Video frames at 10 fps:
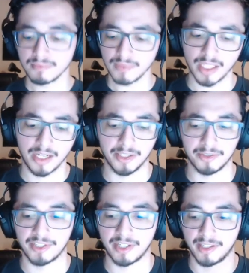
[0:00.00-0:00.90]
on the
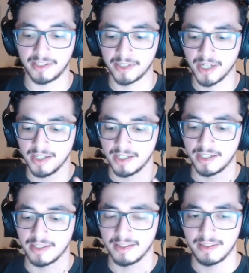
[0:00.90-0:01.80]
other side of the
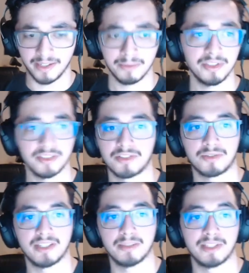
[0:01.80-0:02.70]
aisle, they're really just
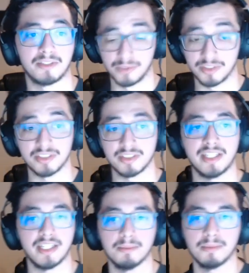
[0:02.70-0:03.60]
trying to make a really good
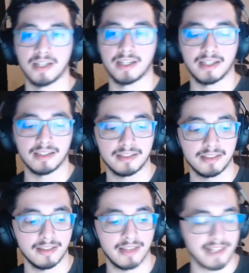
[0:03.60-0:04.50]
game, and
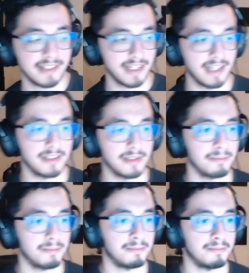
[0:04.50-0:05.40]
that's going to end up
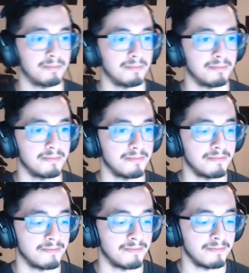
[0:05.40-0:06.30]

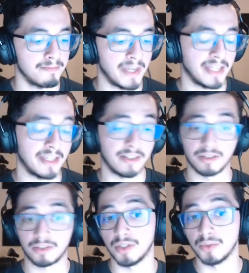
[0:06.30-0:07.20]
making
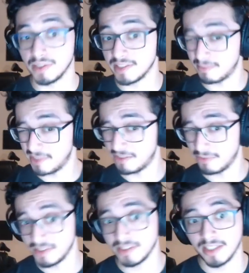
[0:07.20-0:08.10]
your code look better,
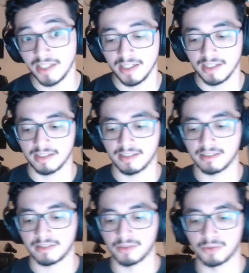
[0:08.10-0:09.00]
really.
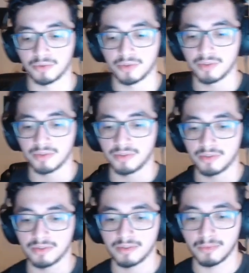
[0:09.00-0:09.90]
So
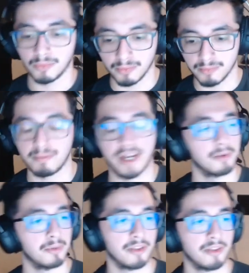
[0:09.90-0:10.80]

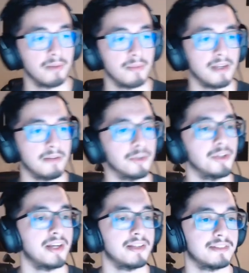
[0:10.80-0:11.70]
bear with them and
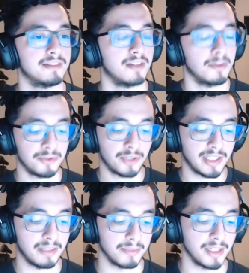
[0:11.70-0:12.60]
always try
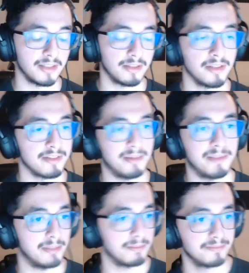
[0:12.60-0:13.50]
to keep in mind that you're on the same
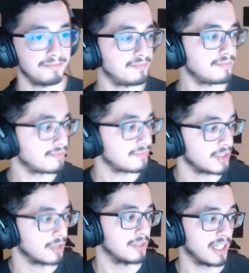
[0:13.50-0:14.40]
team.
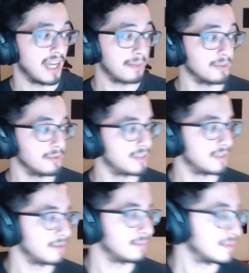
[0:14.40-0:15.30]
So yeah, absolutely did help.